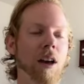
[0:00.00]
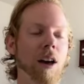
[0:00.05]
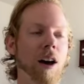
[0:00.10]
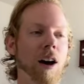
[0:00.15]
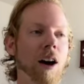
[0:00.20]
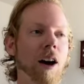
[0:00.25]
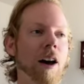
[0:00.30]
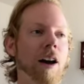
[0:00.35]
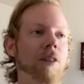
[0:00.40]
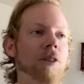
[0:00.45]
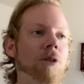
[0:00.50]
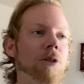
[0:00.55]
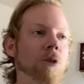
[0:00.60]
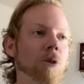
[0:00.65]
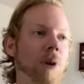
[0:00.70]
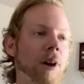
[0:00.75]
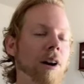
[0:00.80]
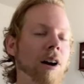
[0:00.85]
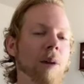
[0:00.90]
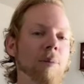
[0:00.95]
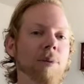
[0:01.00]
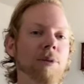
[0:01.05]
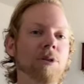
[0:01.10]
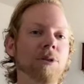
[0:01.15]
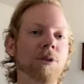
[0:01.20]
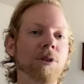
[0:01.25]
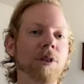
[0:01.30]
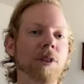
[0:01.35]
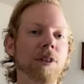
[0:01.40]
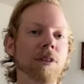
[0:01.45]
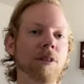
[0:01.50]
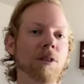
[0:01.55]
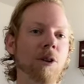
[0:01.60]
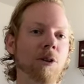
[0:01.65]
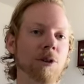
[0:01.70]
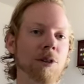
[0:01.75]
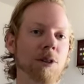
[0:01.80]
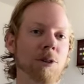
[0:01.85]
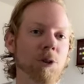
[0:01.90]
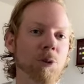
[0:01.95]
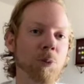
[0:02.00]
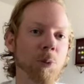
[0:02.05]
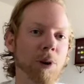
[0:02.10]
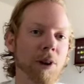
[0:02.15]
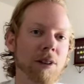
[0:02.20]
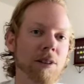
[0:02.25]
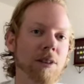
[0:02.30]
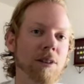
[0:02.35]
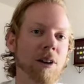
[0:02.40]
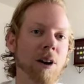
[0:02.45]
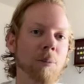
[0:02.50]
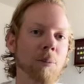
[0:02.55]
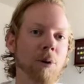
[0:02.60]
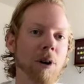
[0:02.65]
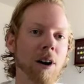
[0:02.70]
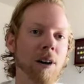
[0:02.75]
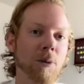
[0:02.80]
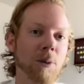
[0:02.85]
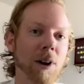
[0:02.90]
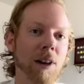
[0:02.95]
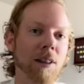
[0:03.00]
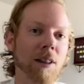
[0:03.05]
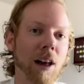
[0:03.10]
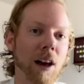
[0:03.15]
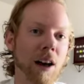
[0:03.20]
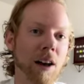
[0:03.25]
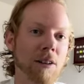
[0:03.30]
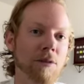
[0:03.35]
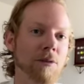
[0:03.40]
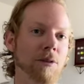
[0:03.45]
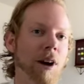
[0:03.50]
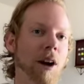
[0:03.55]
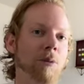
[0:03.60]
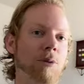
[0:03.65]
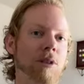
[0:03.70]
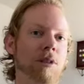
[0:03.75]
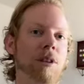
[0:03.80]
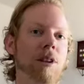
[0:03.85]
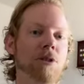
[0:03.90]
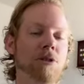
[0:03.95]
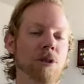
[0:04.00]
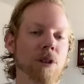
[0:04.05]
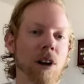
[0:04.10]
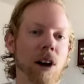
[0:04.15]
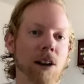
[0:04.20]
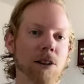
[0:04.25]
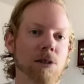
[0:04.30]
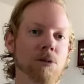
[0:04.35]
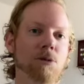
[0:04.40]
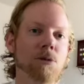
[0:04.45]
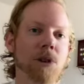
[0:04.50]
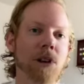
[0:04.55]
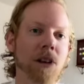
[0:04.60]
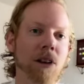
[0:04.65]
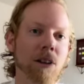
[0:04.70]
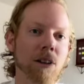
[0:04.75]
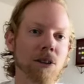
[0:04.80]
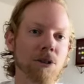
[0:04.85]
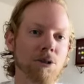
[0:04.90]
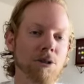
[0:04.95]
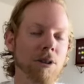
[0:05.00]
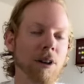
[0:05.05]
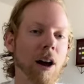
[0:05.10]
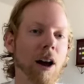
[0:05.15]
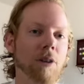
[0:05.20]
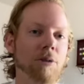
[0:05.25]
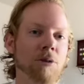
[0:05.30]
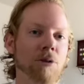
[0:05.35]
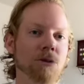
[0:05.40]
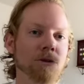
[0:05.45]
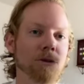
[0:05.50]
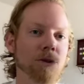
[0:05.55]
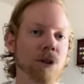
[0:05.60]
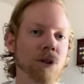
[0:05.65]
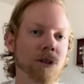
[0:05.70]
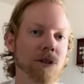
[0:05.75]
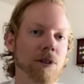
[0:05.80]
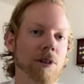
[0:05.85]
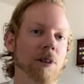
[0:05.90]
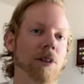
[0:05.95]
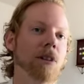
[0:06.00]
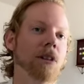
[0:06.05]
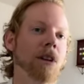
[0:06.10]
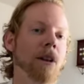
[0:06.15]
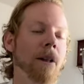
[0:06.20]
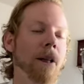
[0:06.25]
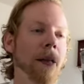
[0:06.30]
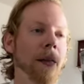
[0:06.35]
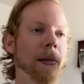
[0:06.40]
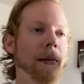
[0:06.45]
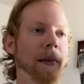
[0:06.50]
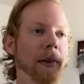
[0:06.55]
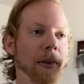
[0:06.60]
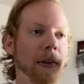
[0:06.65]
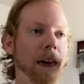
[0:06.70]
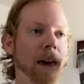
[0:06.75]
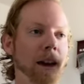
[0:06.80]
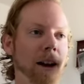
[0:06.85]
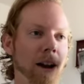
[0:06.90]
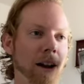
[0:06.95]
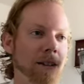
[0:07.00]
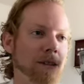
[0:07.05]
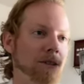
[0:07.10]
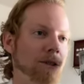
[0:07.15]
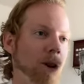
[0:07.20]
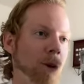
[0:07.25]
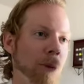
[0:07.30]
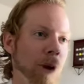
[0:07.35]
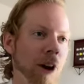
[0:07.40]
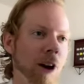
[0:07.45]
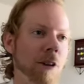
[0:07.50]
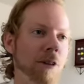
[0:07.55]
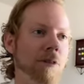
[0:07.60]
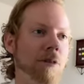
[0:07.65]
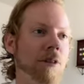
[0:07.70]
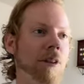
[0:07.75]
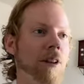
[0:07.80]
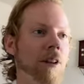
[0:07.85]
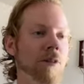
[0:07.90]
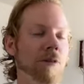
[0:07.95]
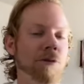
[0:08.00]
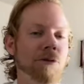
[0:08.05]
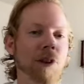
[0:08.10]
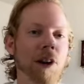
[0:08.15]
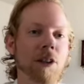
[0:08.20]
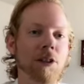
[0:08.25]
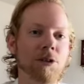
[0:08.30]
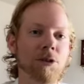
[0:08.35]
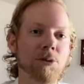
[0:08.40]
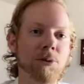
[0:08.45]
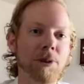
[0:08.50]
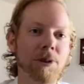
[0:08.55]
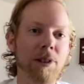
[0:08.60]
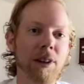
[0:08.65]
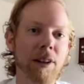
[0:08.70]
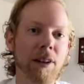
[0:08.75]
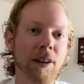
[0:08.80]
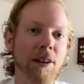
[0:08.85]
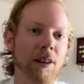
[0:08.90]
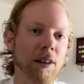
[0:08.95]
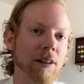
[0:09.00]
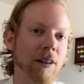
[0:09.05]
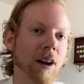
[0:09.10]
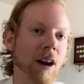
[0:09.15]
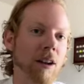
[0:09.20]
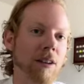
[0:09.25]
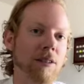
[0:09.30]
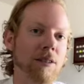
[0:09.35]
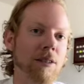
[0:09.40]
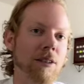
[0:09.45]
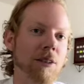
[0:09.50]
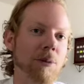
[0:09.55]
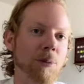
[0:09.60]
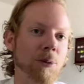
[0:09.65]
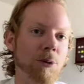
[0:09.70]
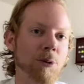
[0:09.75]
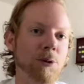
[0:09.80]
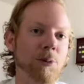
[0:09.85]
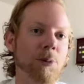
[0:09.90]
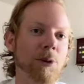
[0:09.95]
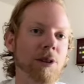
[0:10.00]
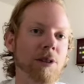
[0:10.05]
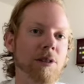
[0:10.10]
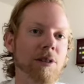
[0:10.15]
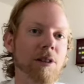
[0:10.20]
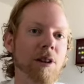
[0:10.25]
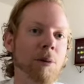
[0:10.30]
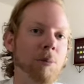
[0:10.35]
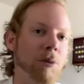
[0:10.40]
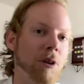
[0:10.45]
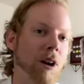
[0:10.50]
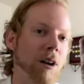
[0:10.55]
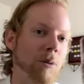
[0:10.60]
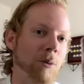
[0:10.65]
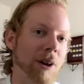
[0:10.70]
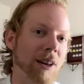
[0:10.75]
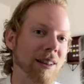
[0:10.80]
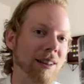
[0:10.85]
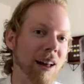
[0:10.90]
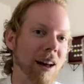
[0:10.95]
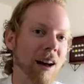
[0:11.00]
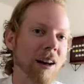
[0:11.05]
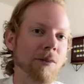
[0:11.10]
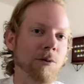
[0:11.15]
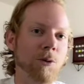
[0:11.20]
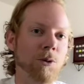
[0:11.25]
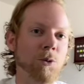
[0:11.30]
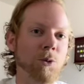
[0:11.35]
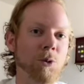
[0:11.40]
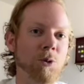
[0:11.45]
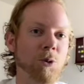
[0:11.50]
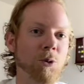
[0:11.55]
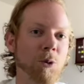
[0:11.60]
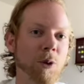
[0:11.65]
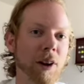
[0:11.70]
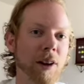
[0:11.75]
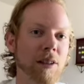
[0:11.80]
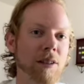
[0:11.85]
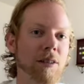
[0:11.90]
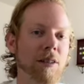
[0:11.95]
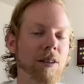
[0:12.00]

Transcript: I had the great opportunity to go see Springsteen on Broadway live. I was teaching high school English out in New Jersey, and I somehow fell into a ticket and got to see Bruce Springsteen on Broadway live, which was great.